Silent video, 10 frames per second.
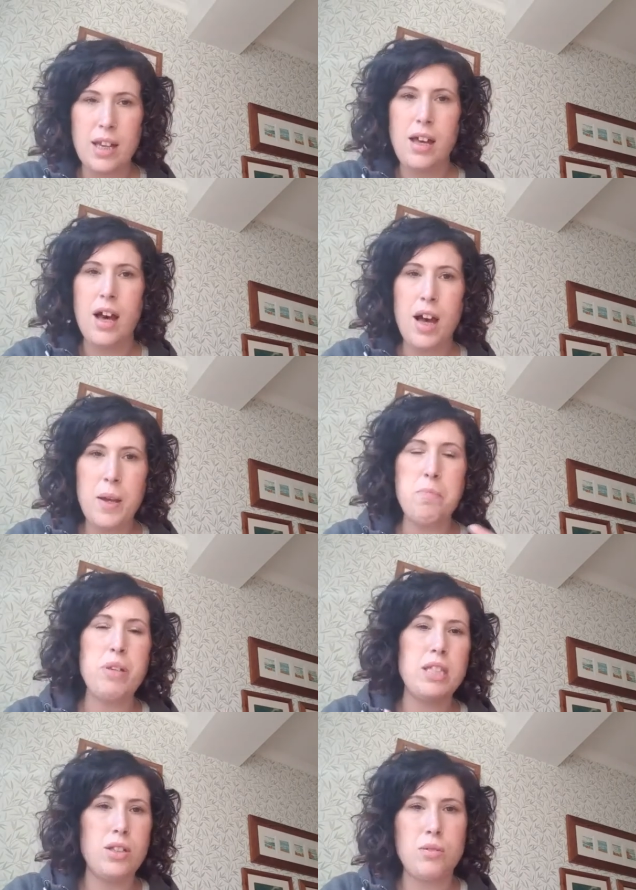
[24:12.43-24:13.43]
I'm
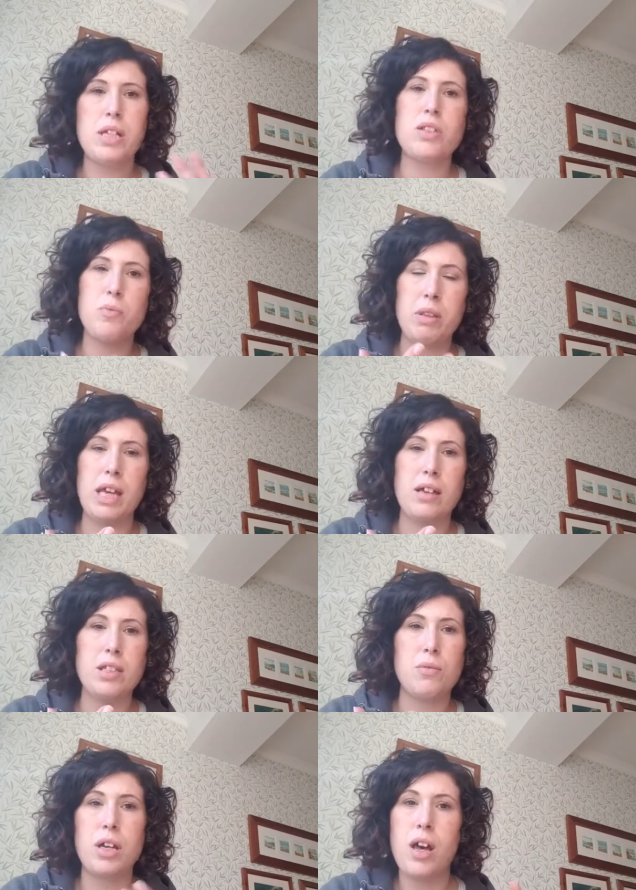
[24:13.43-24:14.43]
busy doing something else, so
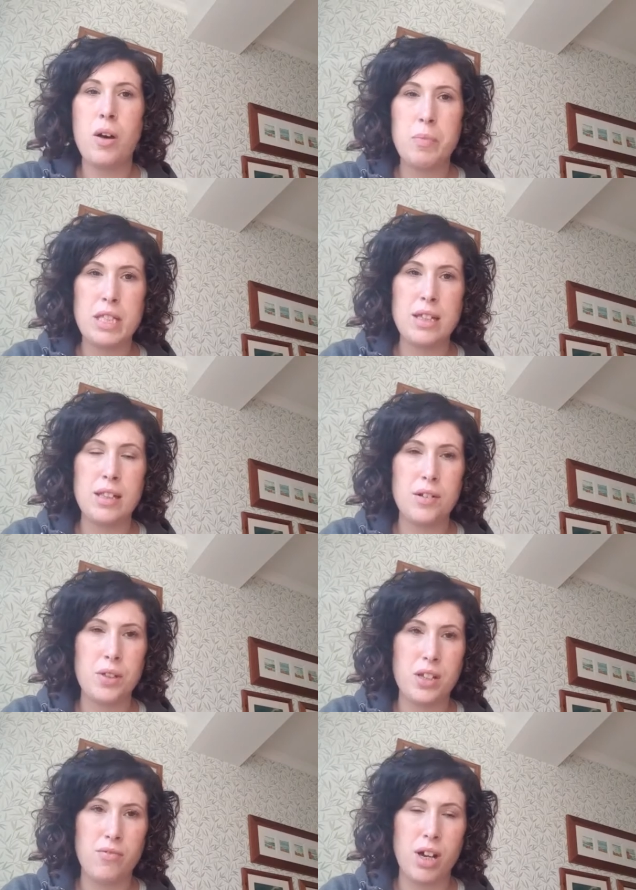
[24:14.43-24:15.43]
I can't be dealing with
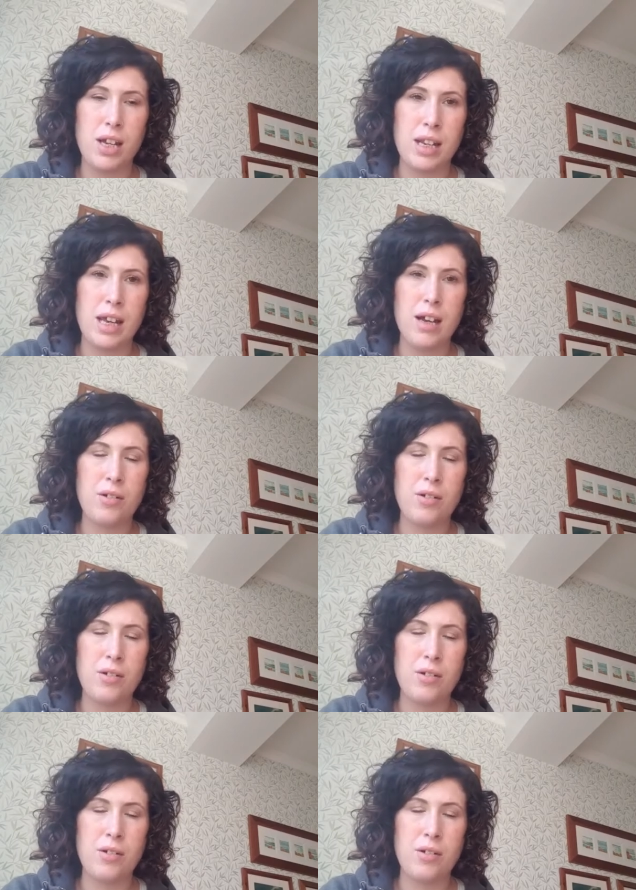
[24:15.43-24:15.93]
it right now.